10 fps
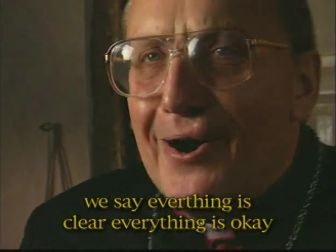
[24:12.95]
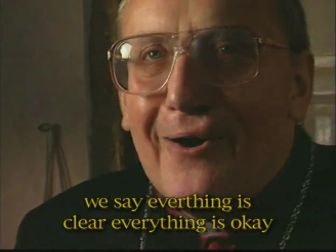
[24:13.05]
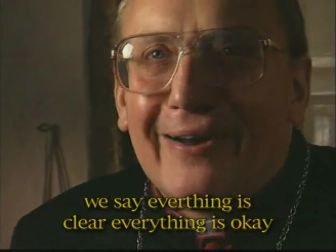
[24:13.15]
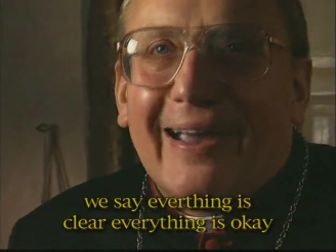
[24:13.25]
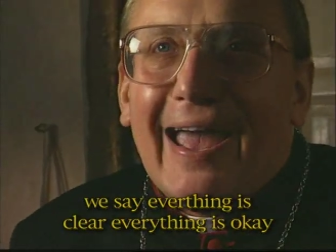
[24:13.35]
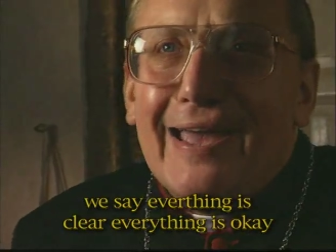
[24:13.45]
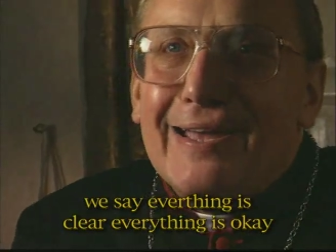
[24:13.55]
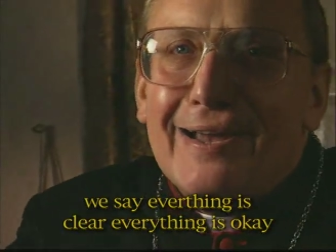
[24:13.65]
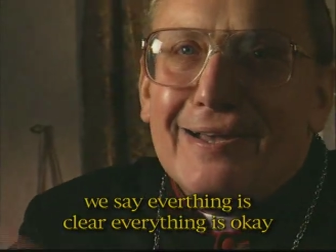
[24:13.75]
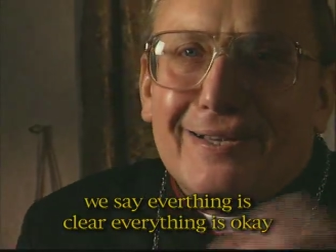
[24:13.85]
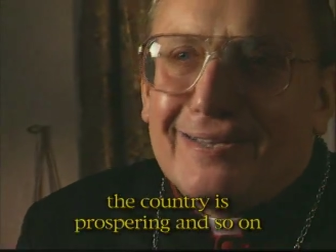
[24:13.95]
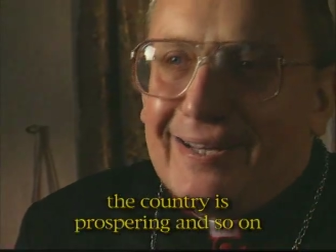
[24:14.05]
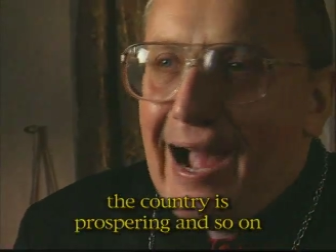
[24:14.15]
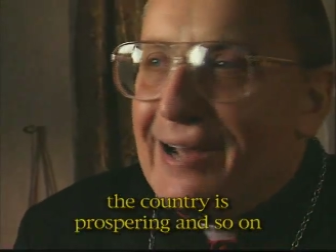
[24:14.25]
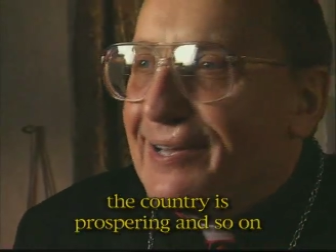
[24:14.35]
okay, this
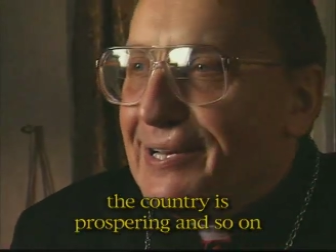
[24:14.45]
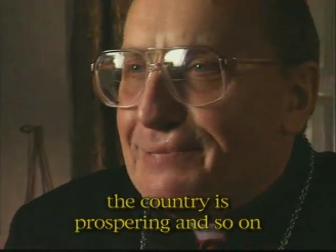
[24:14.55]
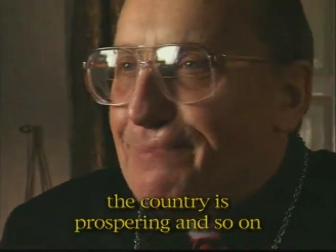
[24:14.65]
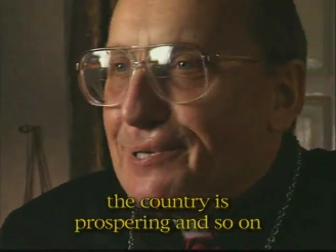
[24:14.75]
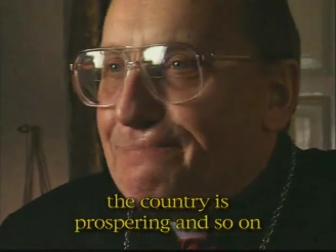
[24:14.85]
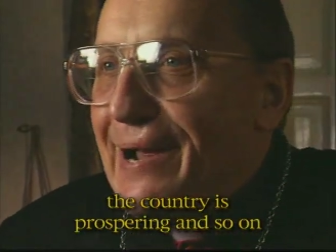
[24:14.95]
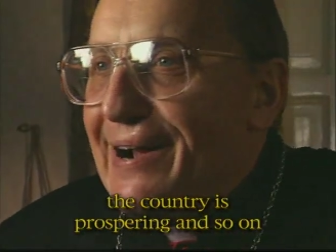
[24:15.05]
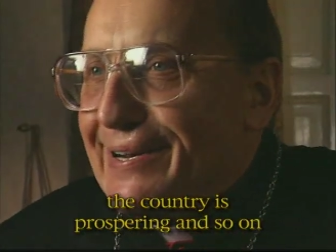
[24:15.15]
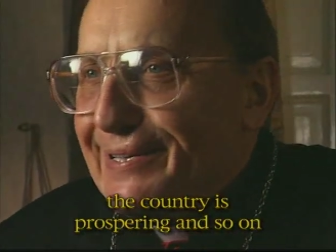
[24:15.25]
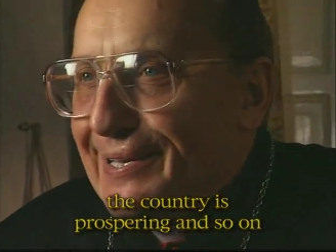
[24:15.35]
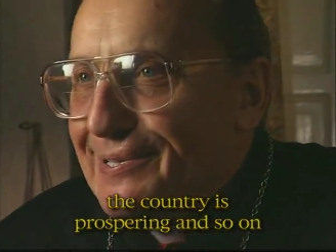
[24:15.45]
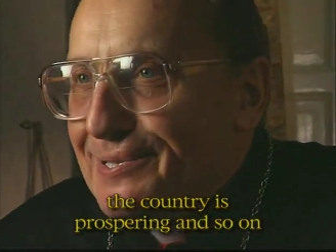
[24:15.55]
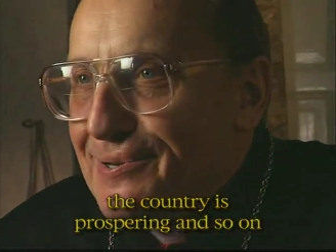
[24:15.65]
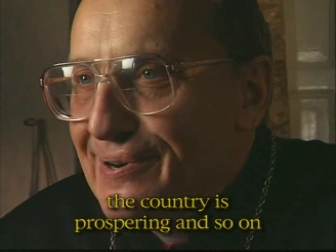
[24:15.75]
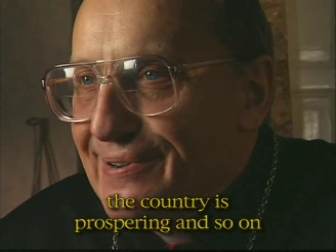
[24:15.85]
country is prospering and
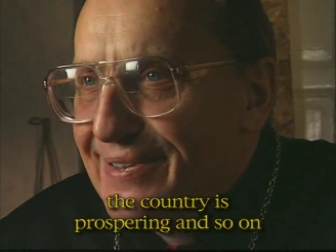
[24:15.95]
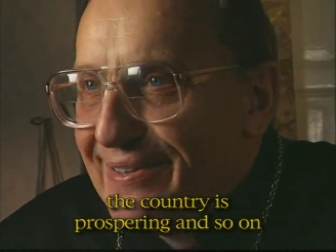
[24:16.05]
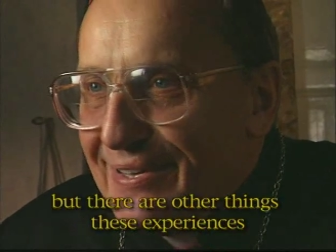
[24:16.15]
so on.